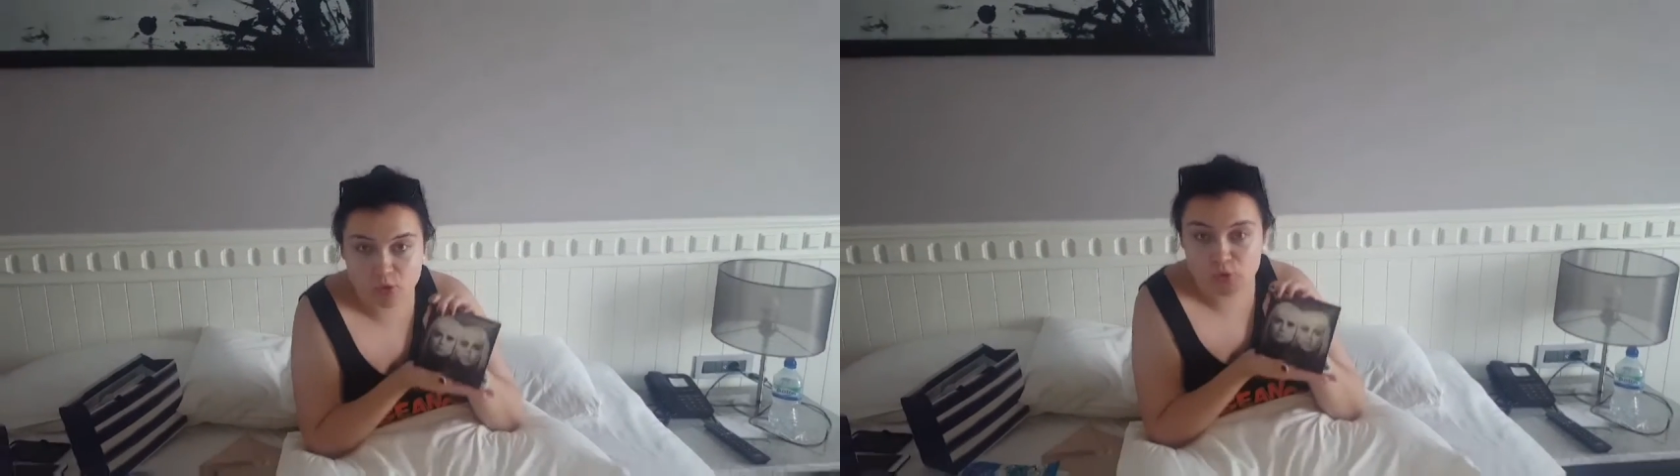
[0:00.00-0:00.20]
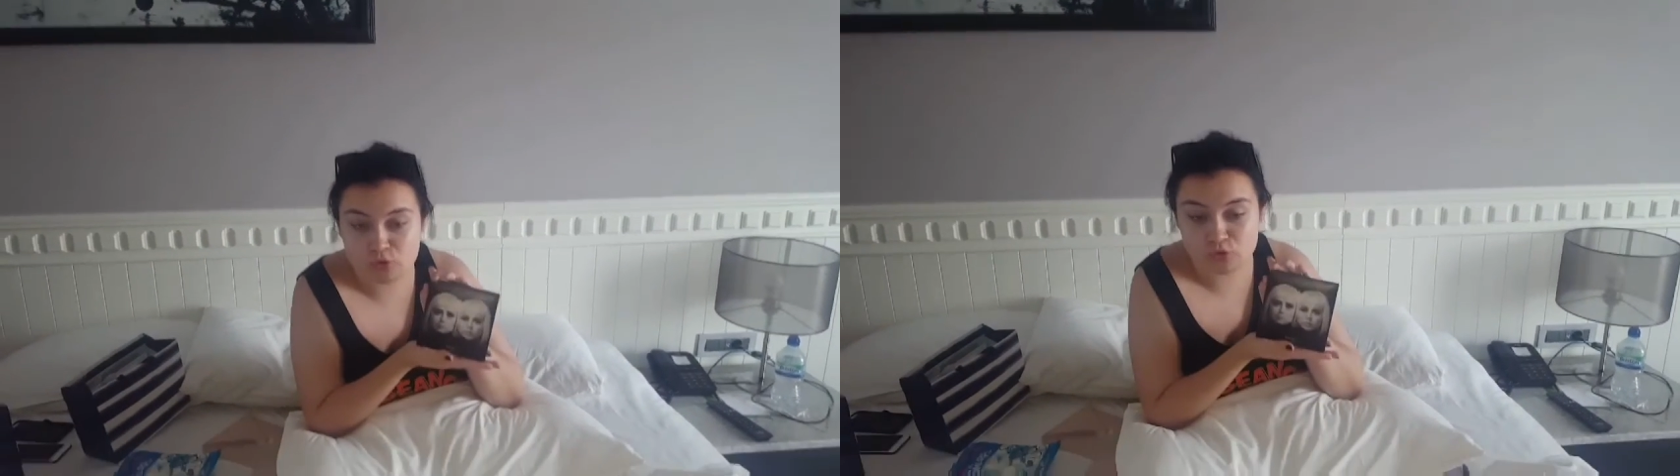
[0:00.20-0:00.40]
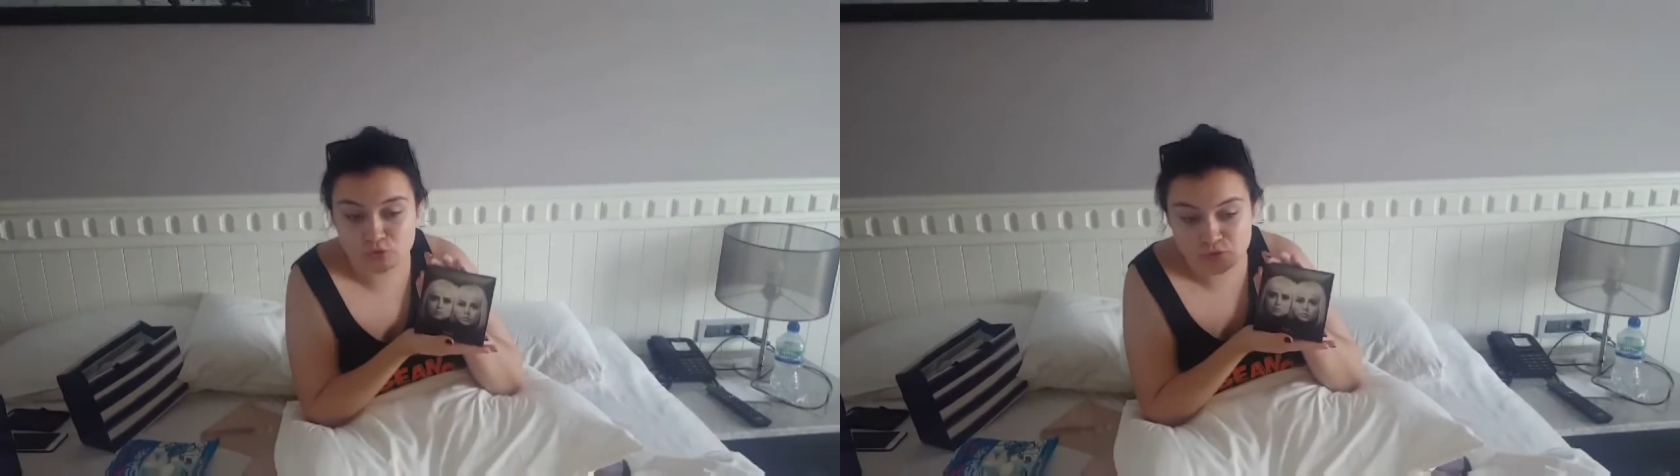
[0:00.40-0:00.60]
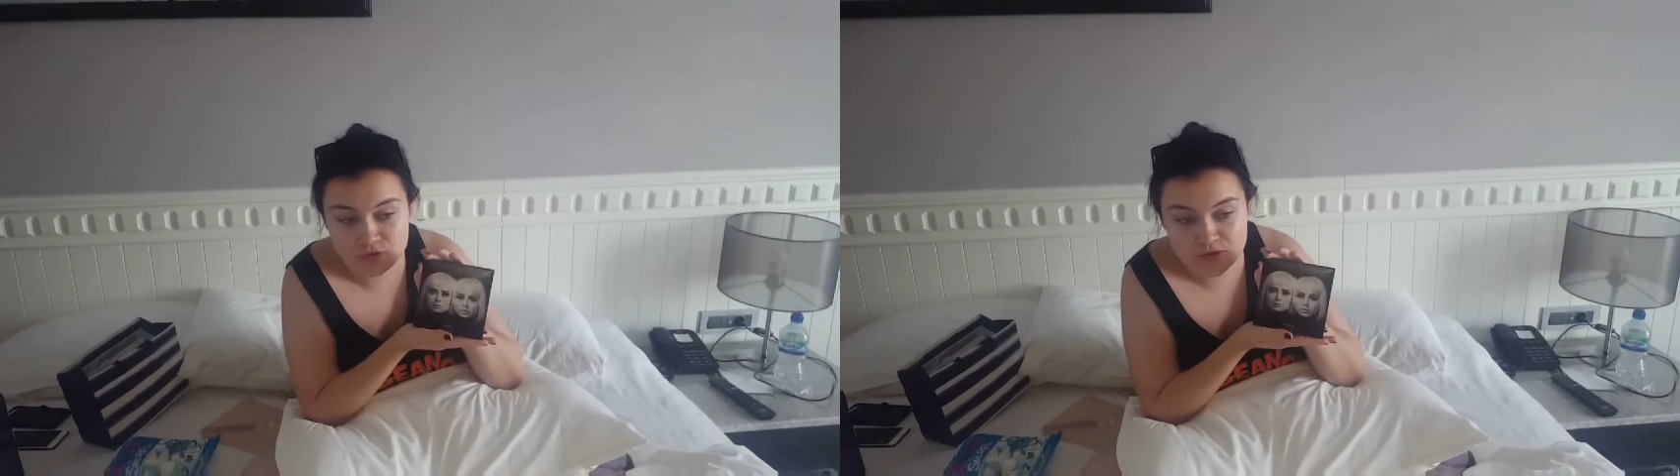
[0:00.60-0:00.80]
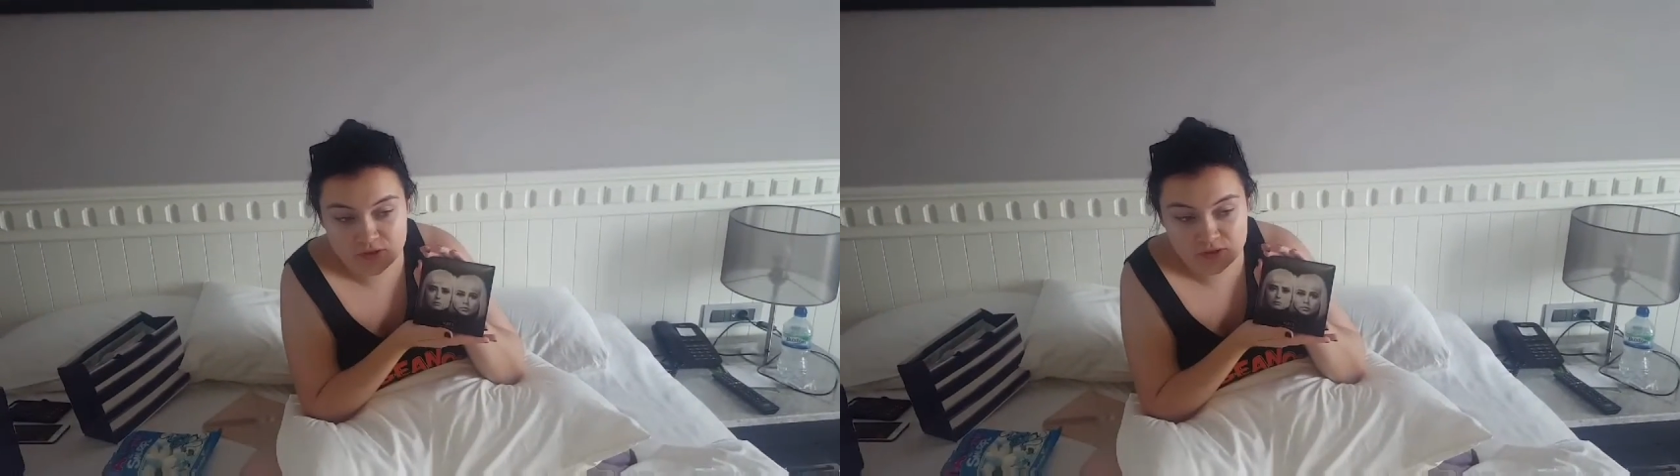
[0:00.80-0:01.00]

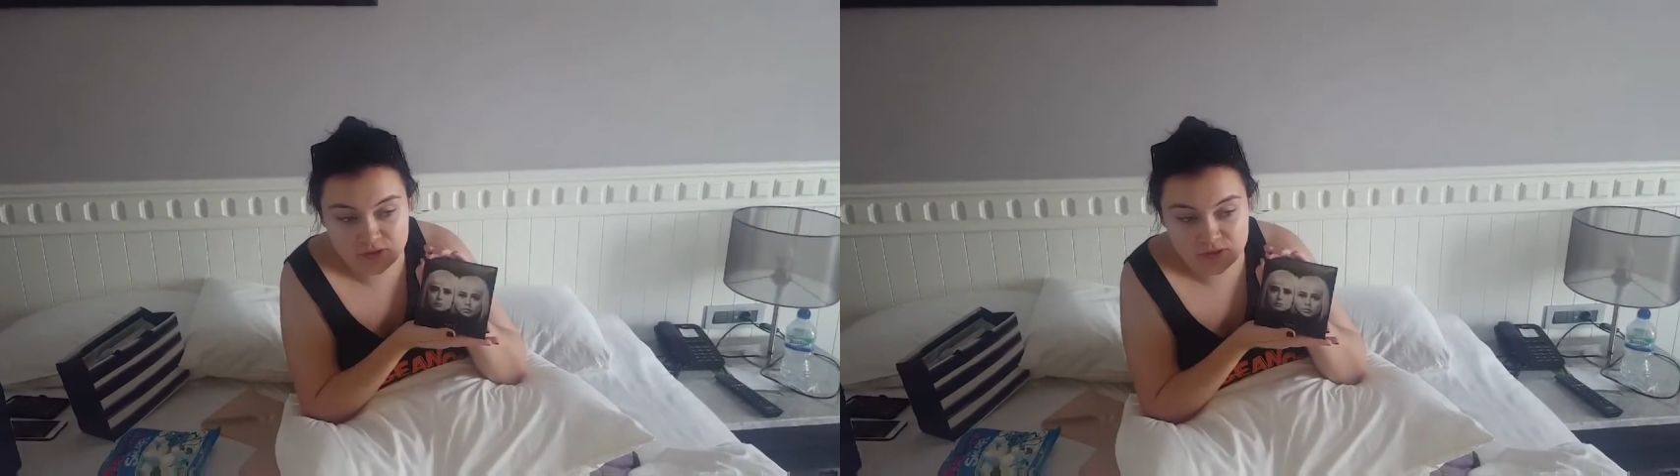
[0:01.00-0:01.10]
nudes,